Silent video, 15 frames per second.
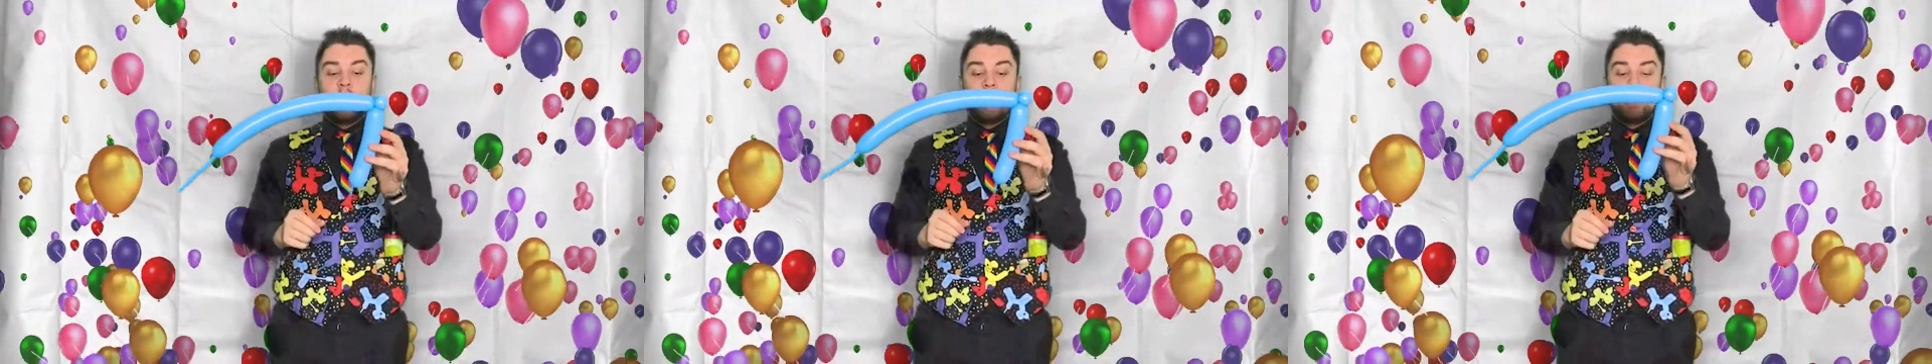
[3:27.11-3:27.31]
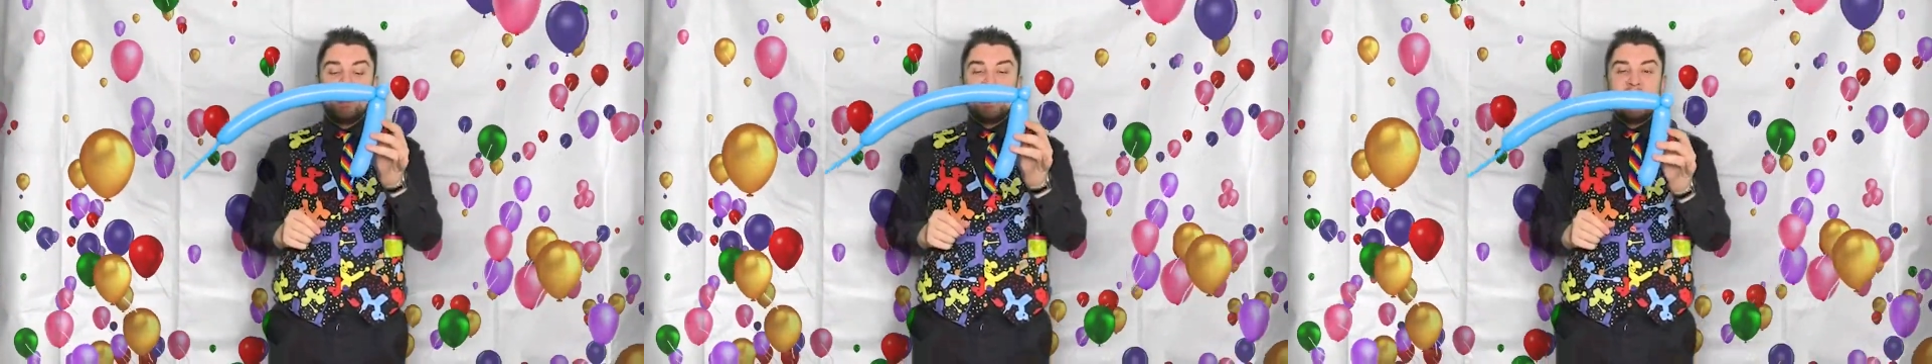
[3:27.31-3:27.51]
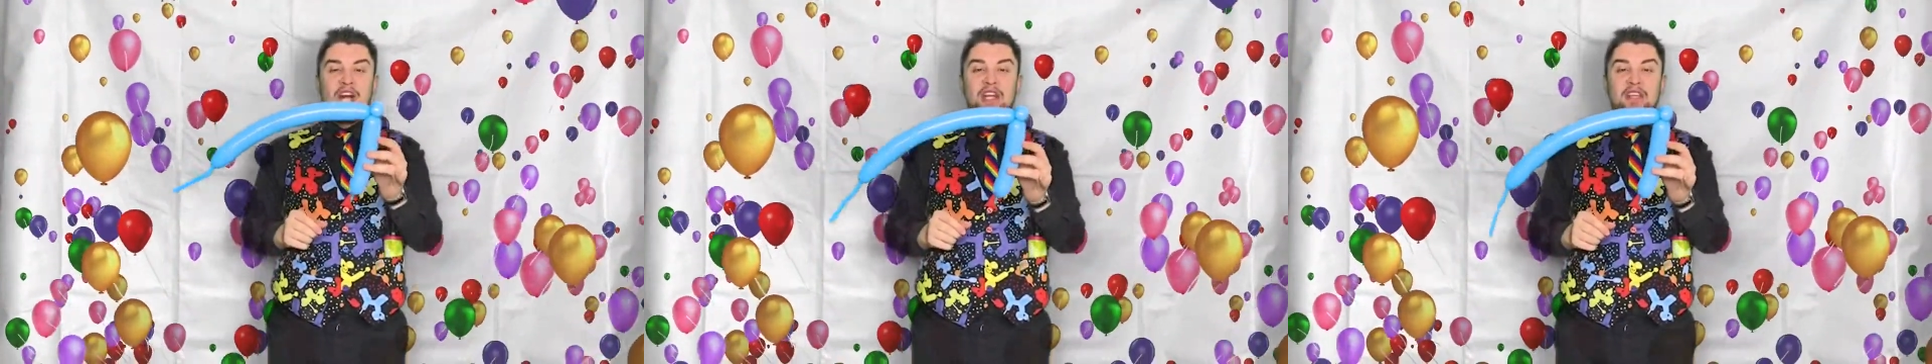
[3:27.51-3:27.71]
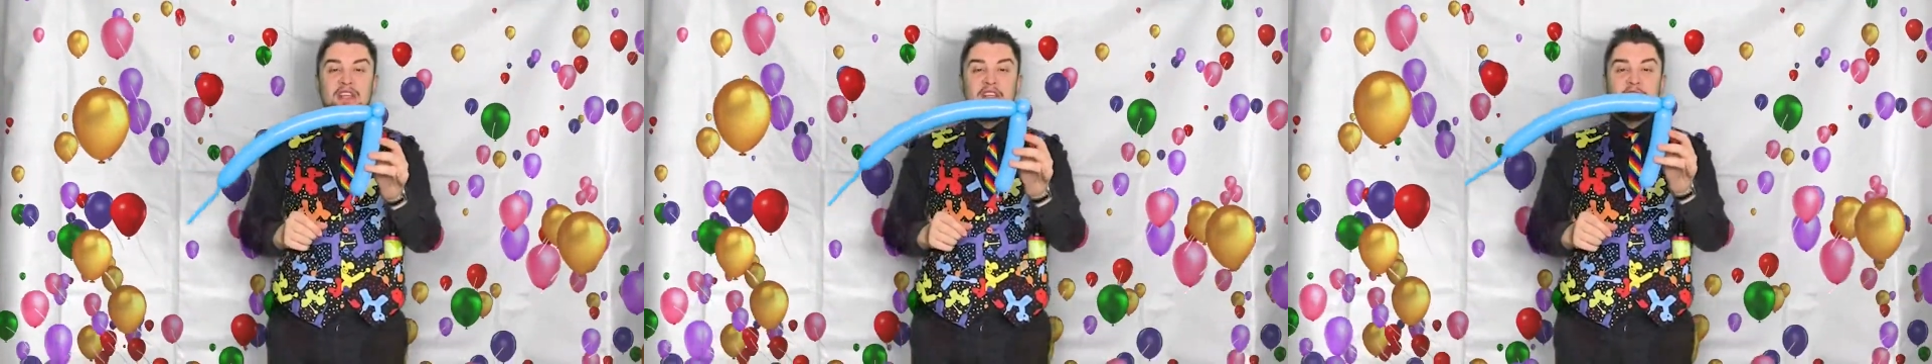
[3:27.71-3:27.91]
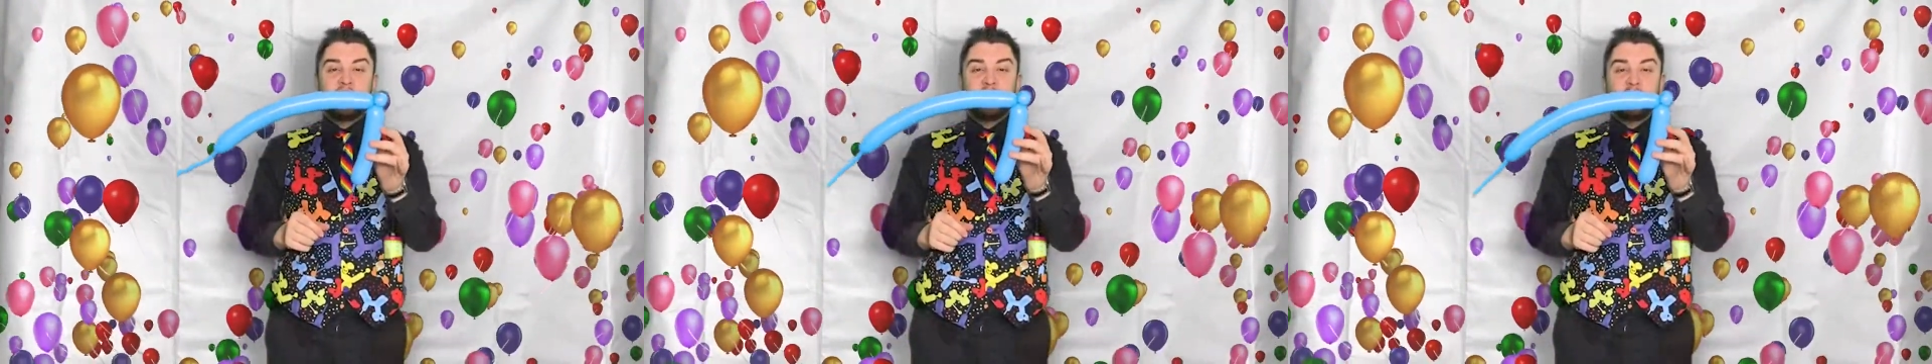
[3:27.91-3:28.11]
in a
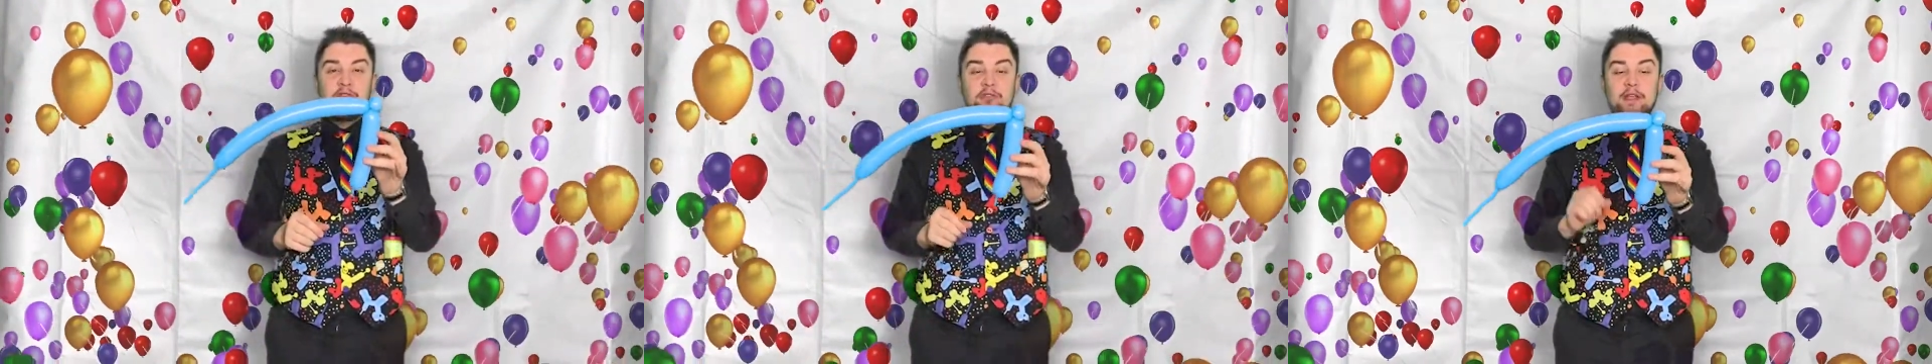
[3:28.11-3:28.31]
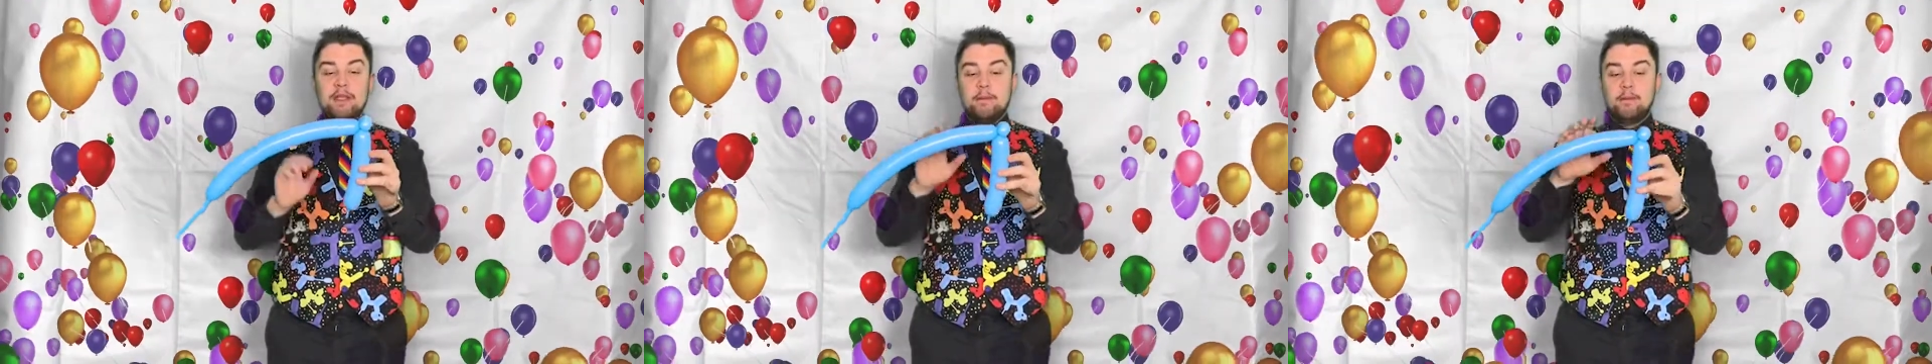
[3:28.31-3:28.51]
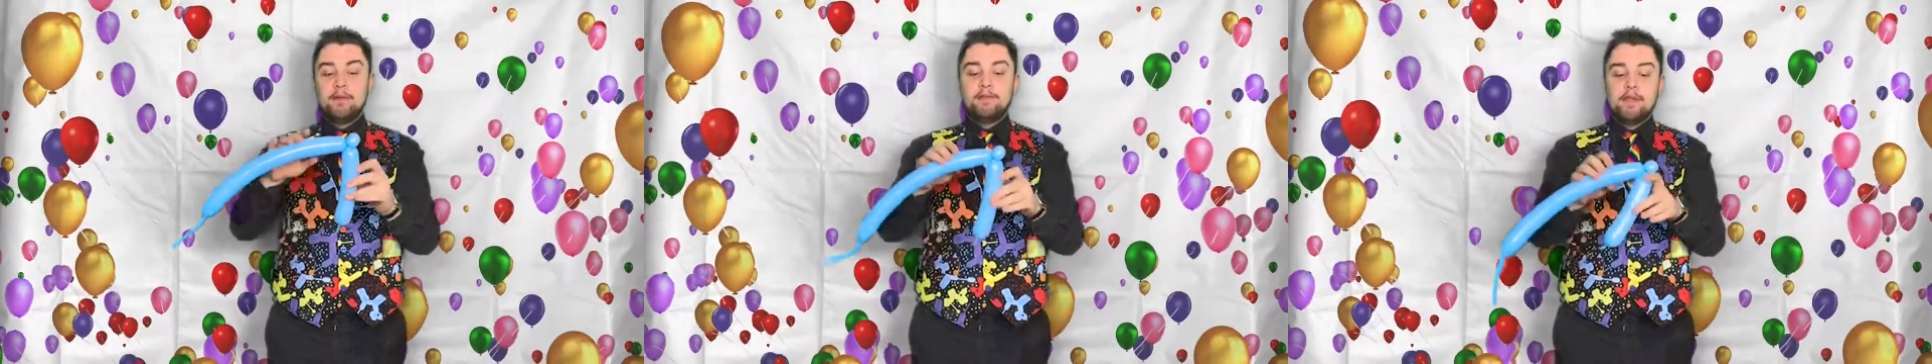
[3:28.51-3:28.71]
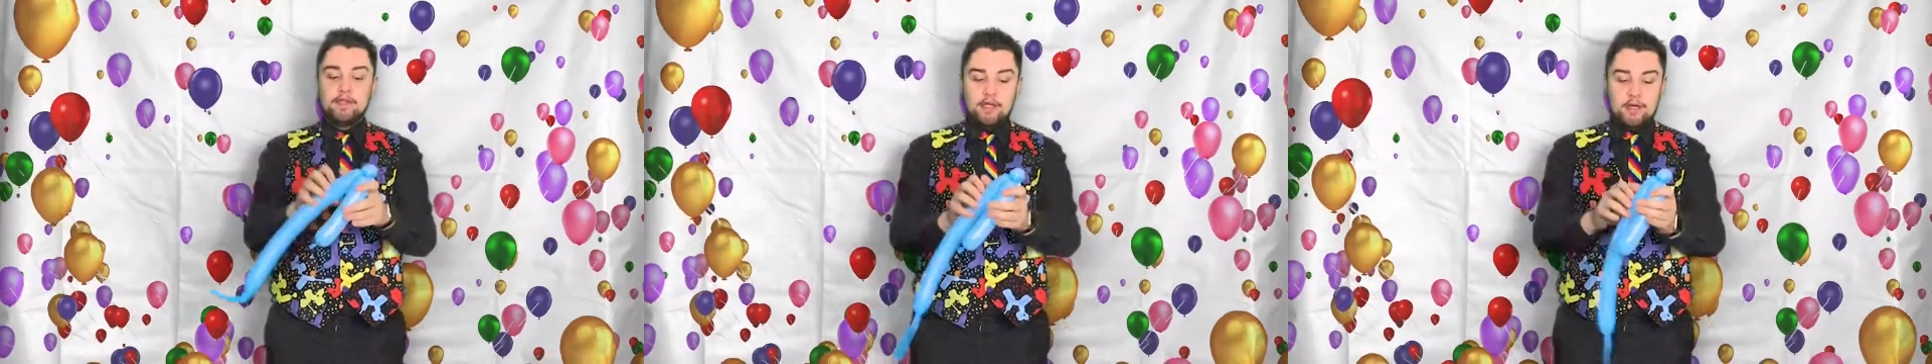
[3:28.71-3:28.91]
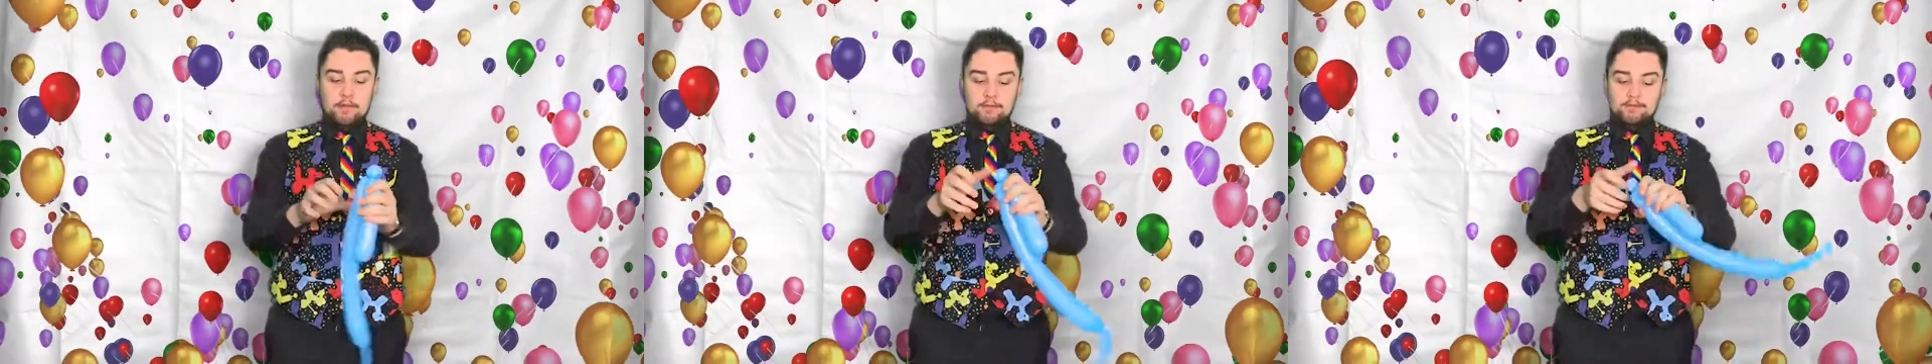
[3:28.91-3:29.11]
90 degree
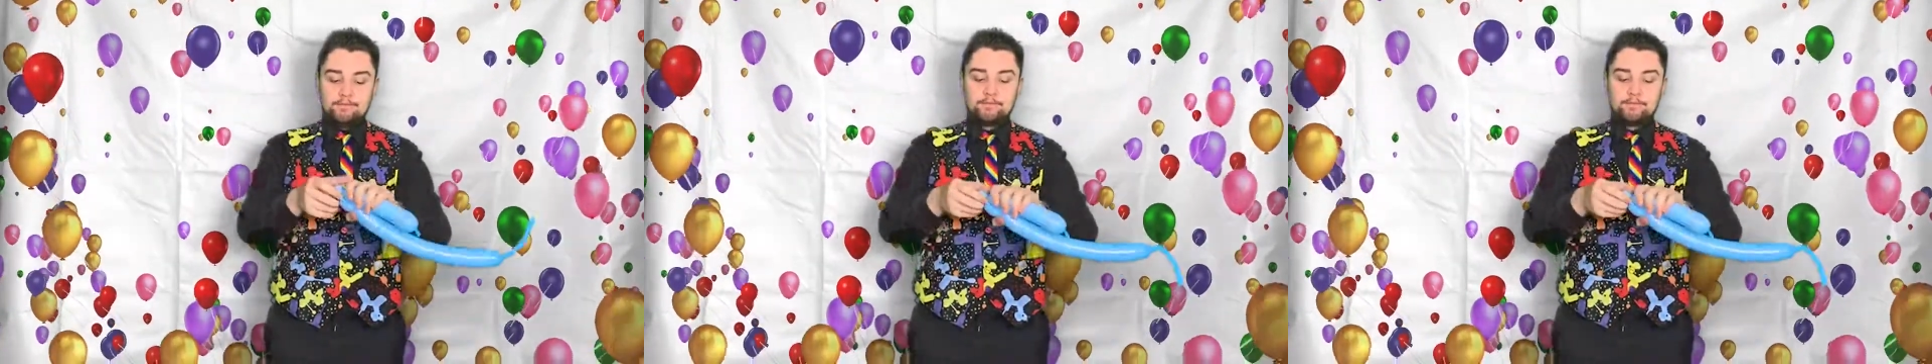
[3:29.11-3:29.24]
position.